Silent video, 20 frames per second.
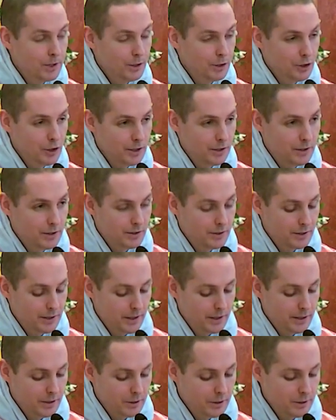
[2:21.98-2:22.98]
that Jesus
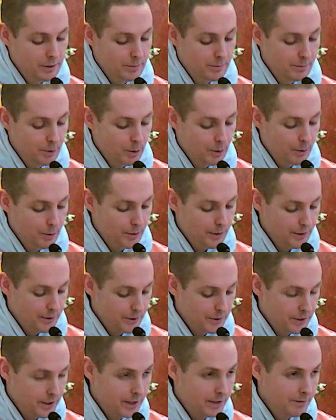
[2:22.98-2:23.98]
is both the
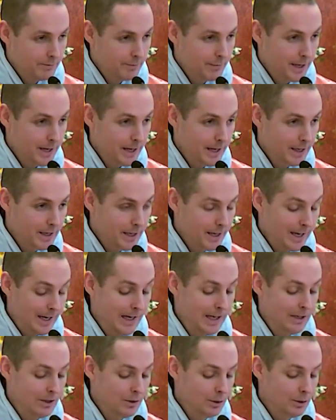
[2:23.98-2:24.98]
Son of Man
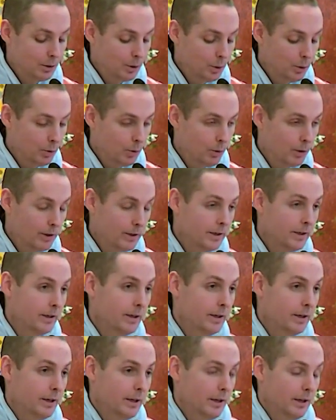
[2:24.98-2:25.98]
and Lord.
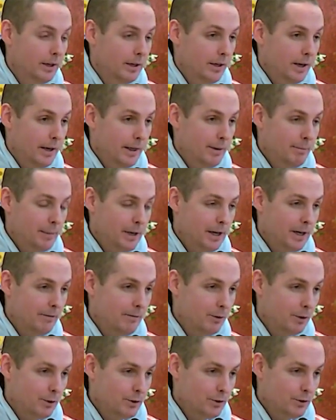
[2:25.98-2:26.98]
And then by
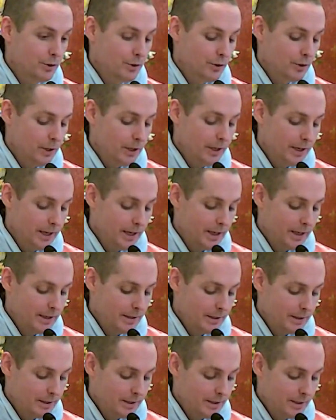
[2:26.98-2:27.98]
verse 38,
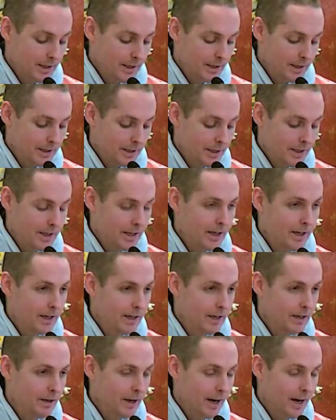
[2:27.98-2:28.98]
it says that
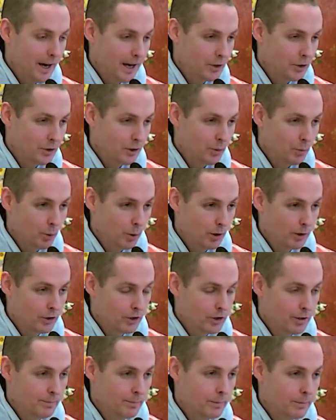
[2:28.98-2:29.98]
he actually
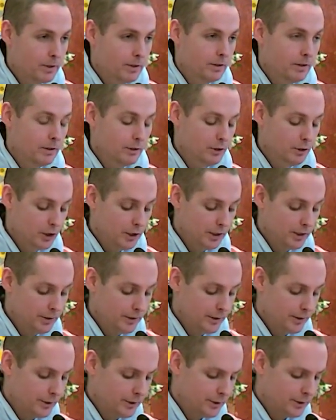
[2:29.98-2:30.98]
worshiped
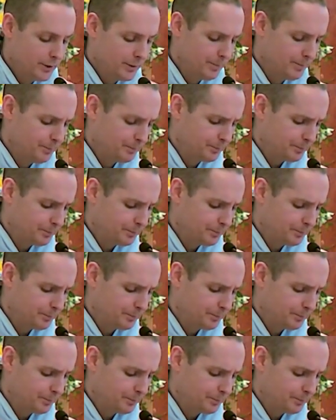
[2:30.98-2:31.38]
Jesus.